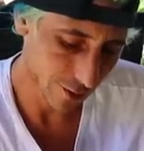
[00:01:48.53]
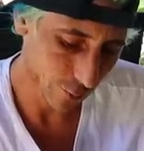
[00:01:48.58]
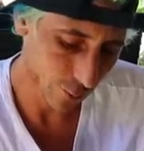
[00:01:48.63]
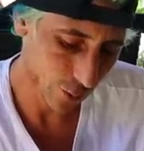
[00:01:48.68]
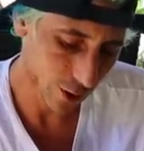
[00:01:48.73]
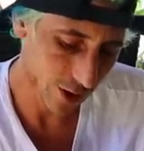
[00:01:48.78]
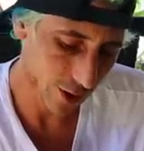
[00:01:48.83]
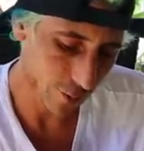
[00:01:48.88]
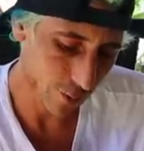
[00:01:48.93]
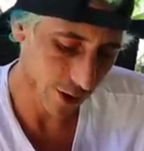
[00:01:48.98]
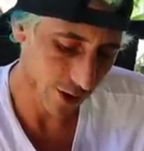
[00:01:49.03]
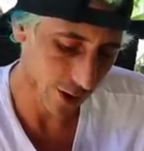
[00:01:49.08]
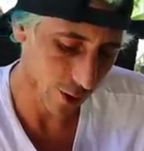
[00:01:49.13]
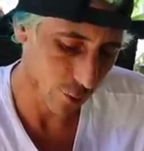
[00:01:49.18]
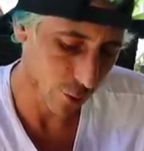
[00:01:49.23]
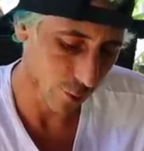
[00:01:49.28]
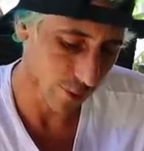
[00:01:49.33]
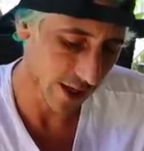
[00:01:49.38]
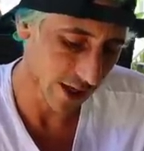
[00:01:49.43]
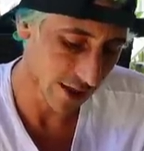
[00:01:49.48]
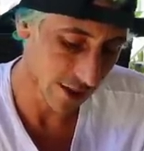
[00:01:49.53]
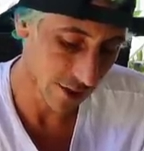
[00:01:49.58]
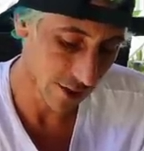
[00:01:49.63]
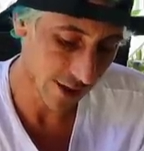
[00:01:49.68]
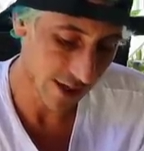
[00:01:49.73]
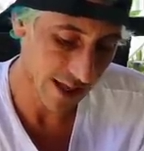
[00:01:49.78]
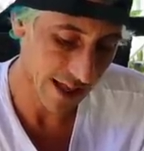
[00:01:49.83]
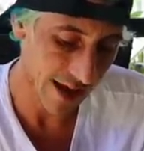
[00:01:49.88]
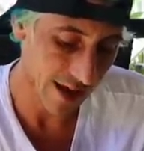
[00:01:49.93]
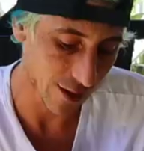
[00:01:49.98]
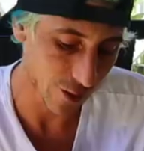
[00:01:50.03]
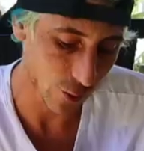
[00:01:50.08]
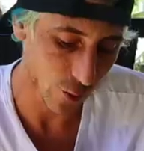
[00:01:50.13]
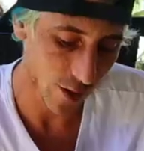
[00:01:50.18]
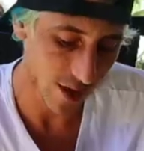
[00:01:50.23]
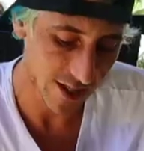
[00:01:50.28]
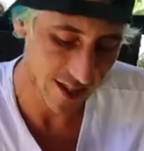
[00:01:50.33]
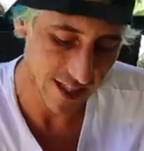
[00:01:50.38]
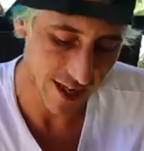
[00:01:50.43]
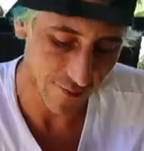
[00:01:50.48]
Really, really cool, Bean. Look at that.
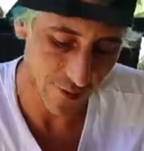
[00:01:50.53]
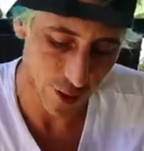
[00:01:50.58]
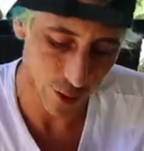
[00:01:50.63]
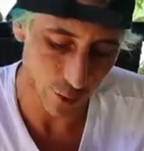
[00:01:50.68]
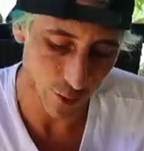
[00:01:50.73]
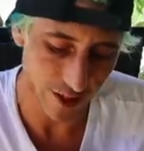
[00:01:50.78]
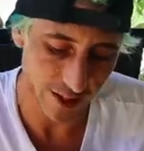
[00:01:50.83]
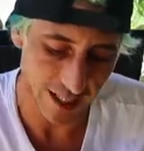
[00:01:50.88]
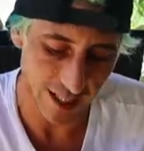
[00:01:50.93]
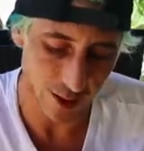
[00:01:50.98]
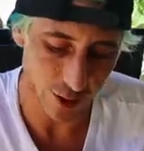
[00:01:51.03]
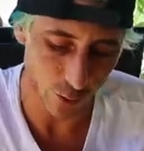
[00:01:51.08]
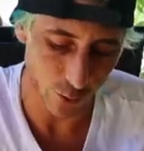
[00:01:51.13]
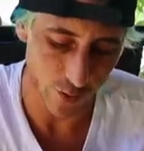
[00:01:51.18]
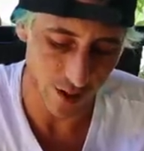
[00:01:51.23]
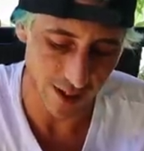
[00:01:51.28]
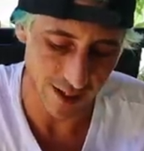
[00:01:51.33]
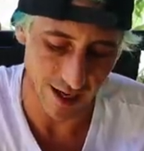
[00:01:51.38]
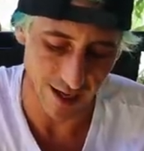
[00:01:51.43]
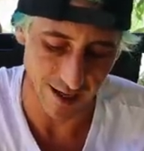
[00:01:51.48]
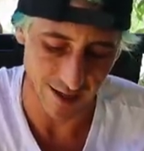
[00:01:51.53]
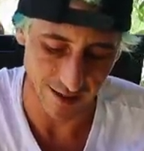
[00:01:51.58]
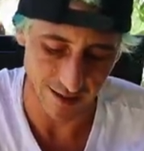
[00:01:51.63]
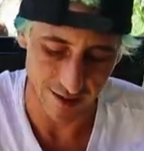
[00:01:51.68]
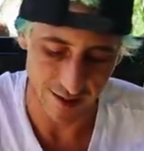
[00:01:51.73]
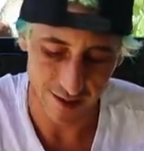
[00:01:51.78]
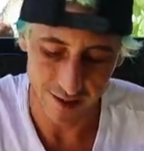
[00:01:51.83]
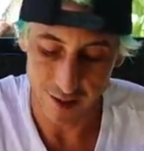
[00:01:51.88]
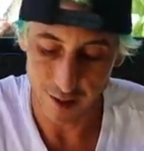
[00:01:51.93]
27, 28, 29.